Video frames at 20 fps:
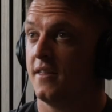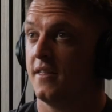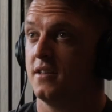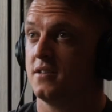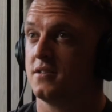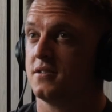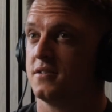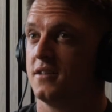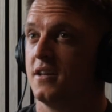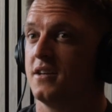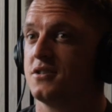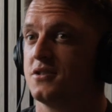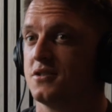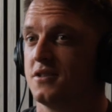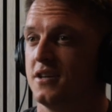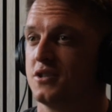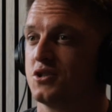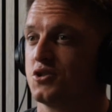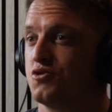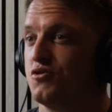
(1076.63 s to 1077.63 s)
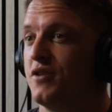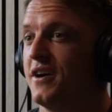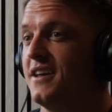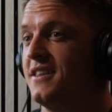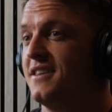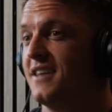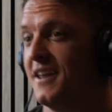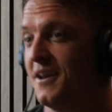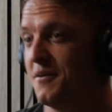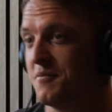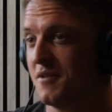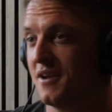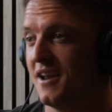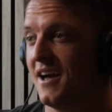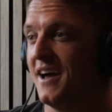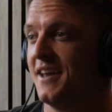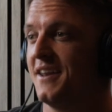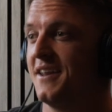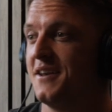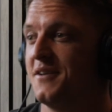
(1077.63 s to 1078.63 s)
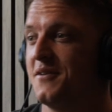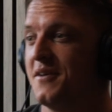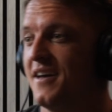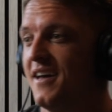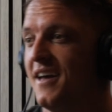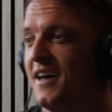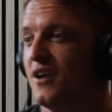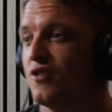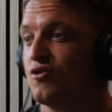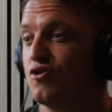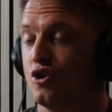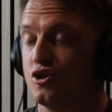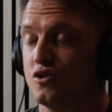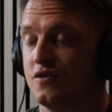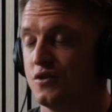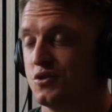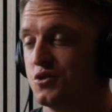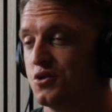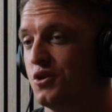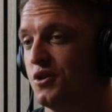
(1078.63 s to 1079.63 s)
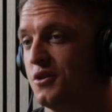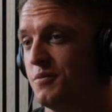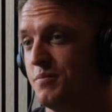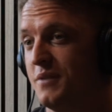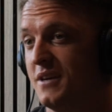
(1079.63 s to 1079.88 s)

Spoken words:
that's great, and I'm glad. And CrossFit's good.